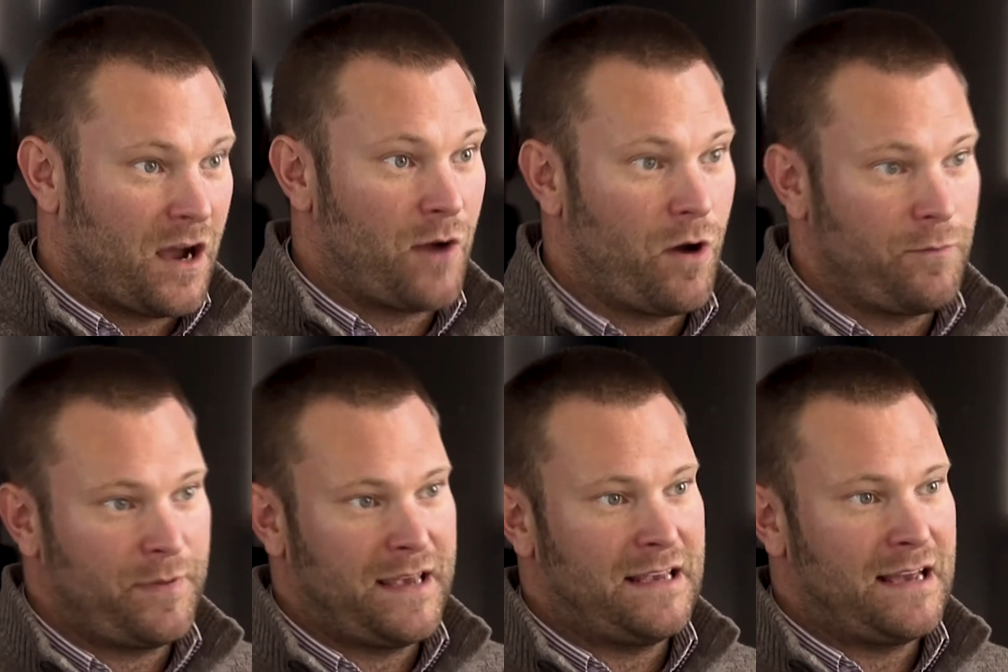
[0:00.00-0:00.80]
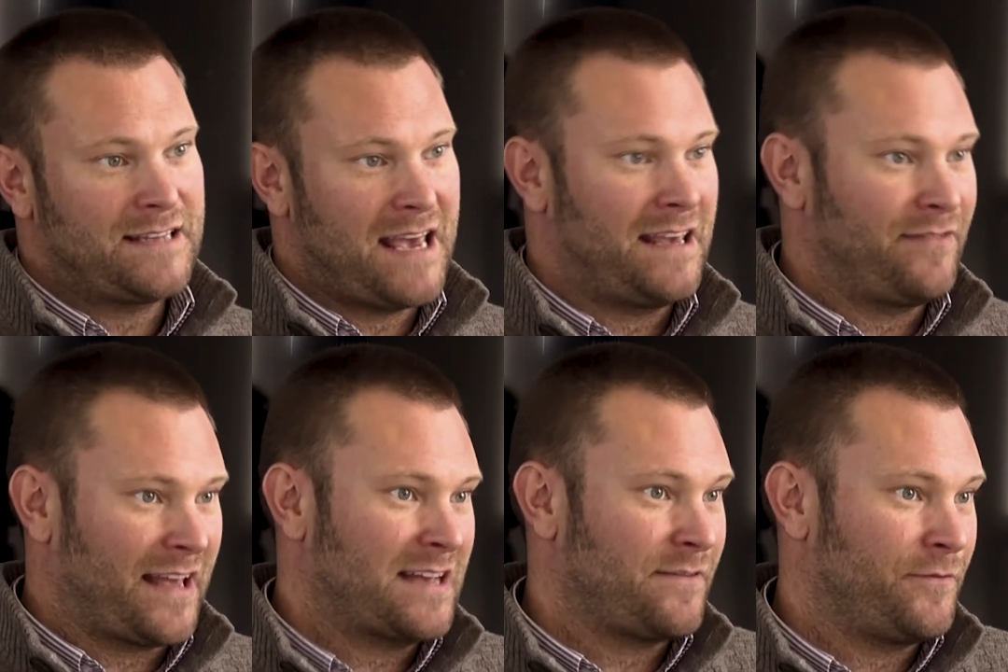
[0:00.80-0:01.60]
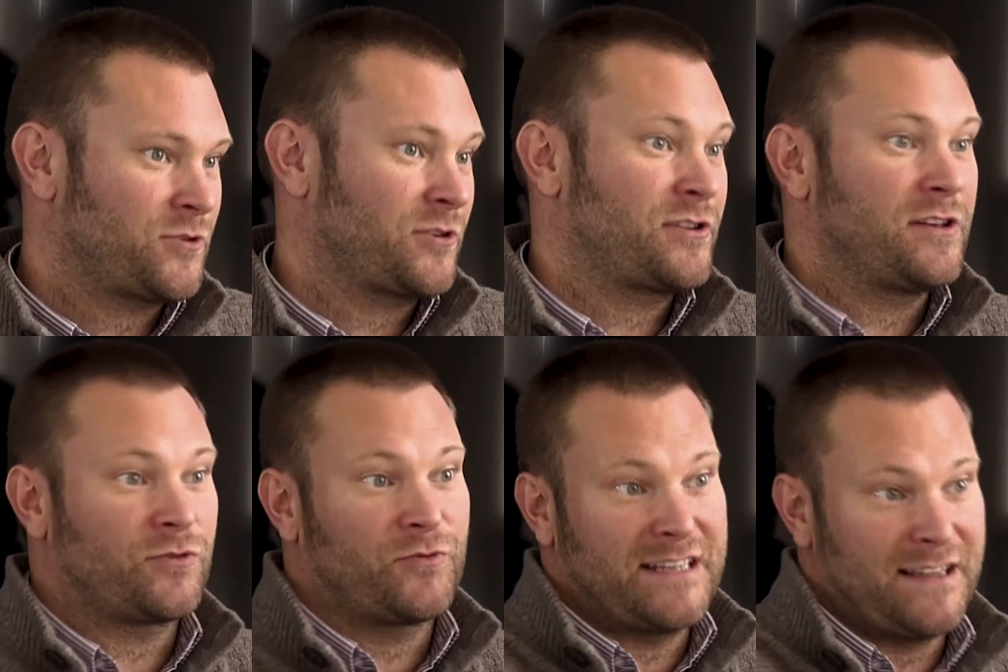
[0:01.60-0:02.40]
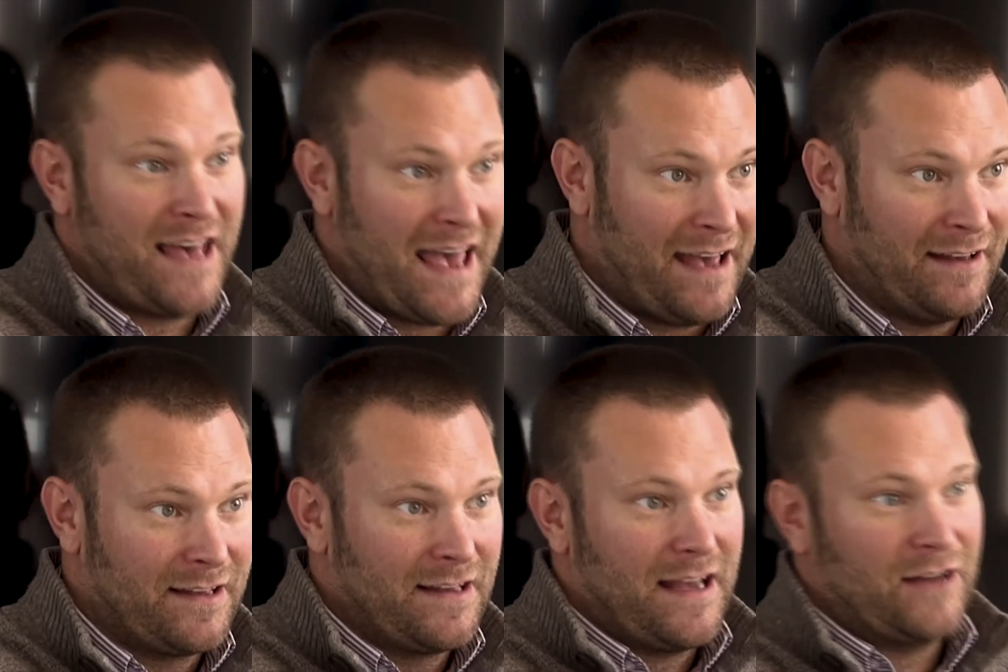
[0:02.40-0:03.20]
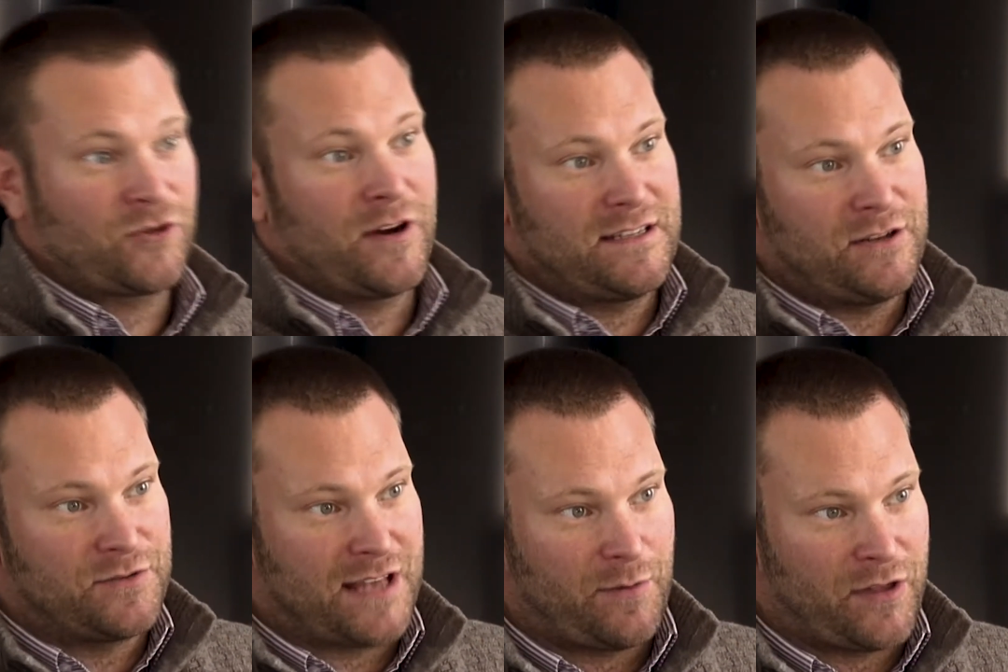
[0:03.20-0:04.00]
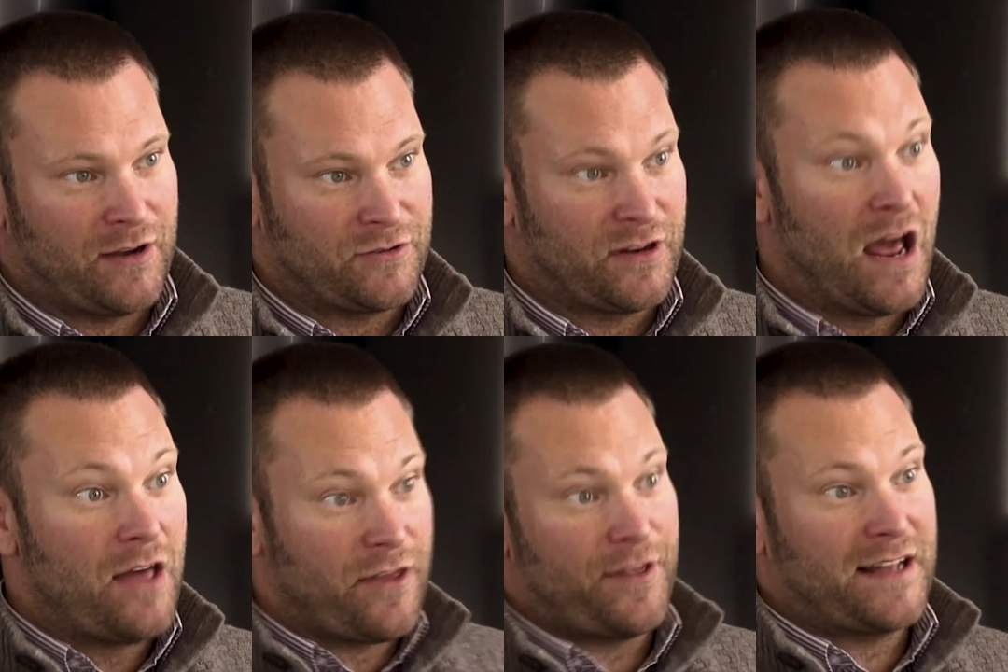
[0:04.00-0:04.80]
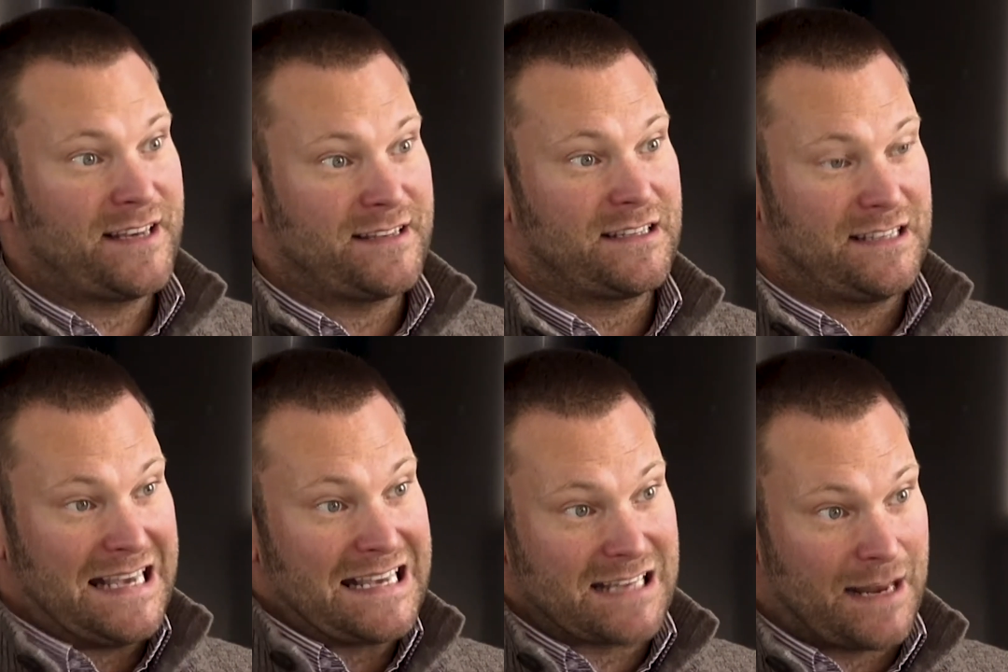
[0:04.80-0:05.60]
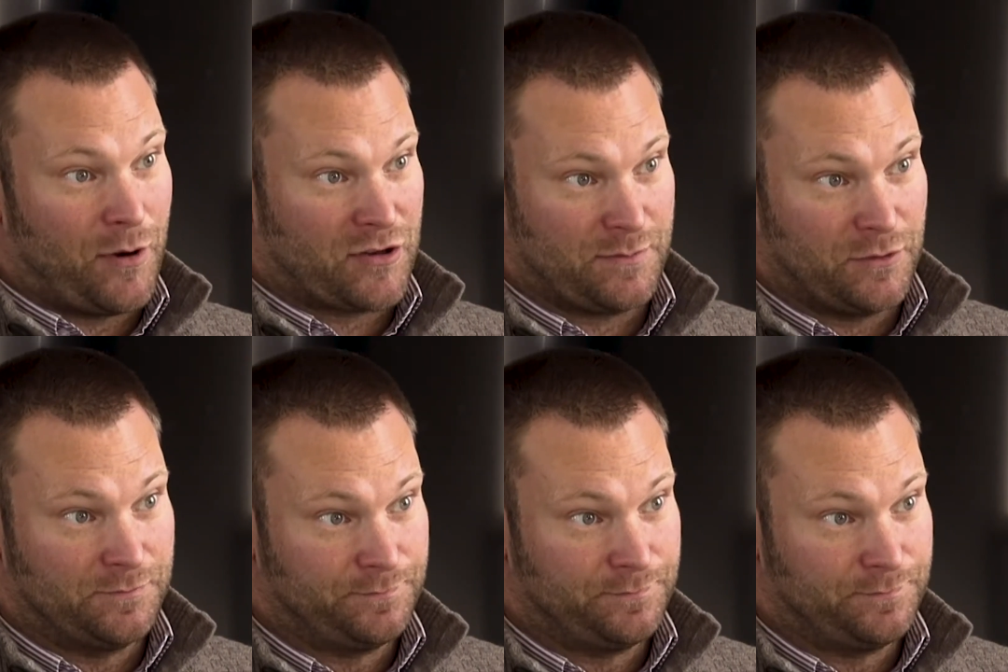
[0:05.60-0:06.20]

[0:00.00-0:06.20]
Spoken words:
I won't be taking the gas infrastructure that's already there and trying to use that with hydrogen, though that is easily possible.